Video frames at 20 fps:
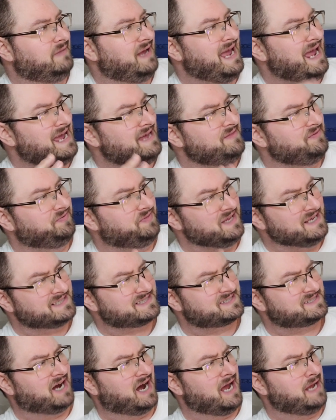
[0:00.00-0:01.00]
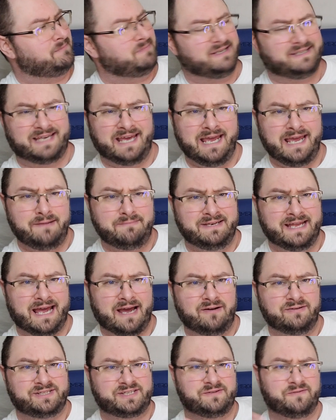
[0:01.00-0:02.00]
And this time it came
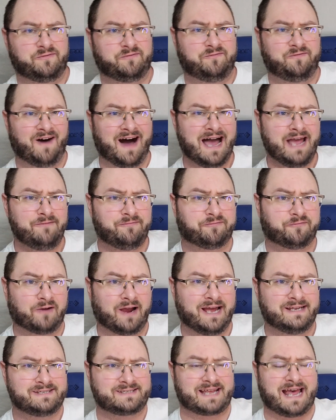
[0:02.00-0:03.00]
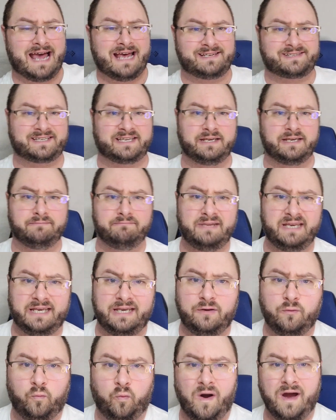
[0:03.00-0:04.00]
down to 5 friends asking
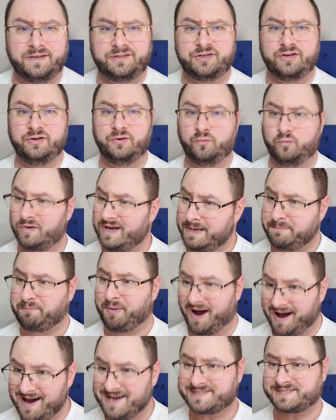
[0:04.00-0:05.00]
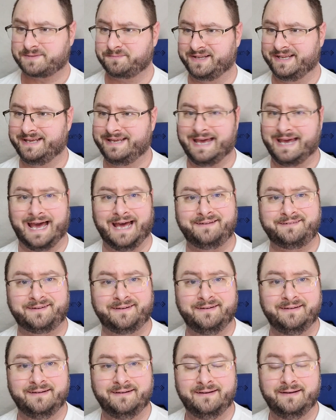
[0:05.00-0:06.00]
me what could we possibly get
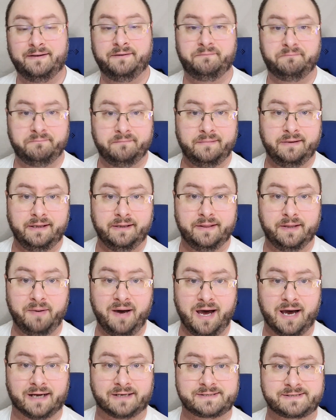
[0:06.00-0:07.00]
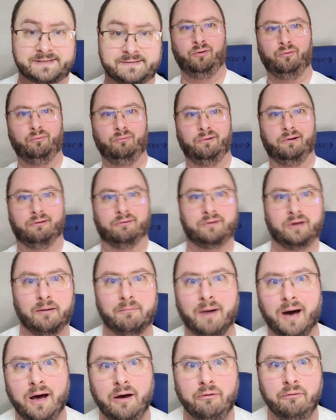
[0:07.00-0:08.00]
in the box. Well,
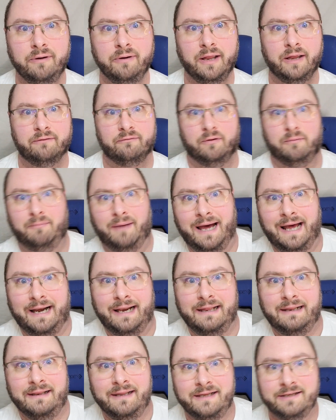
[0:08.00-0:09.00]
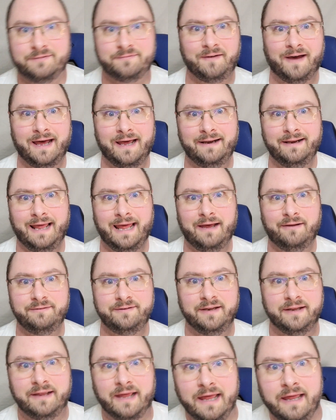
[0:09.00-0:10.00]
come on everybody, let's find out
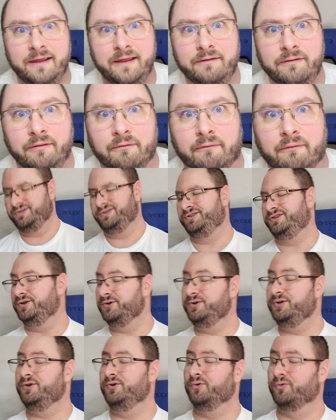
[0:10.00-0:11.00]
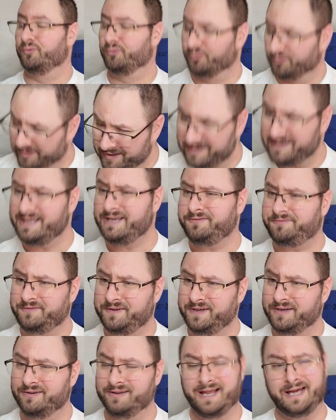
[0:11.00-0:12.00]
together. Do you really
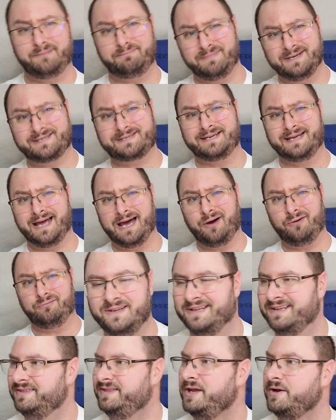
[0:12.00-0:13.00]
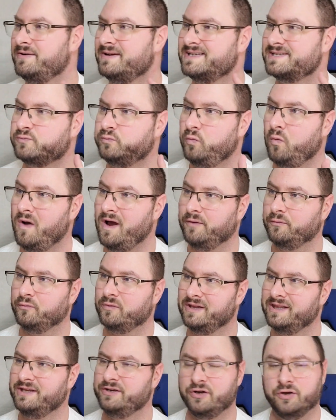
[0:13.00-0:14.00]
feel like missing out? There is one
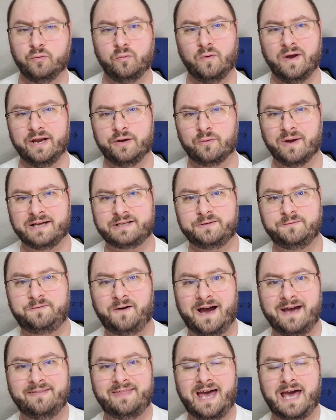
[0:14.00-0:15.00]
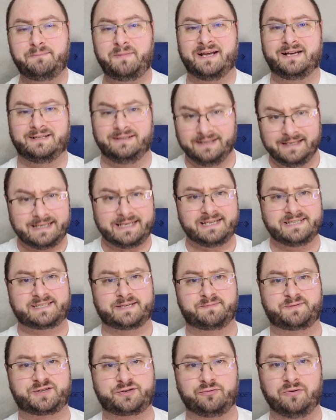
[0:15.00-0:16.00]
really good way to rectify that by clicking
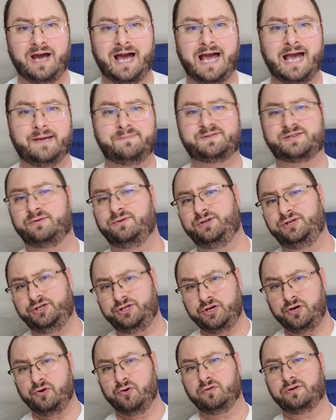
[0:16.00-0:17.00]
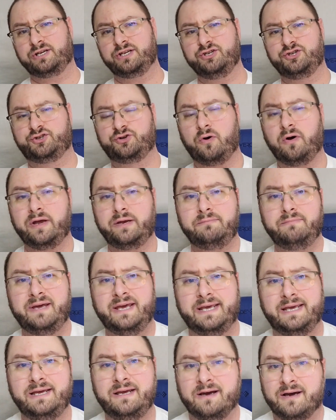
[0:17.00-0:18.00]
subscribe so you can join
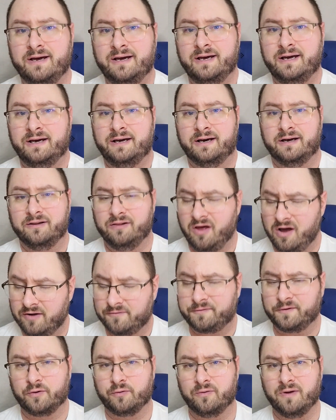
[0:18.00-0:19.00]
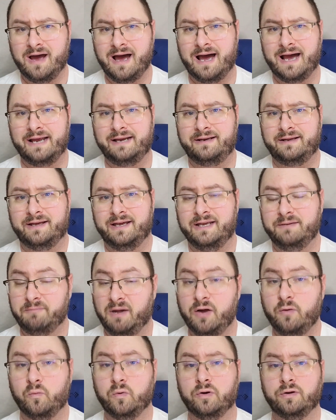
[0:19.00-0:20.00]
me along for the ride in
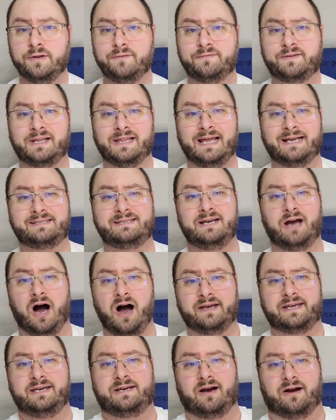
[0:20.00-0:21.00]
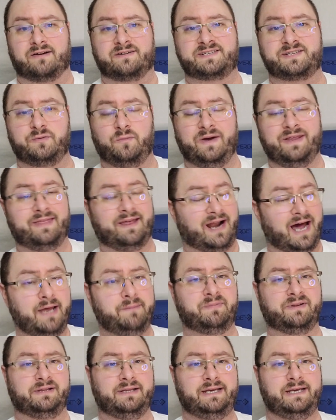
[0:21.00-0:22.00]
my world of collecting hockey cards the way that I
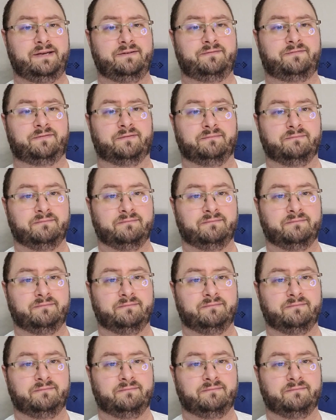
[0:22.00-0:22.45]
believe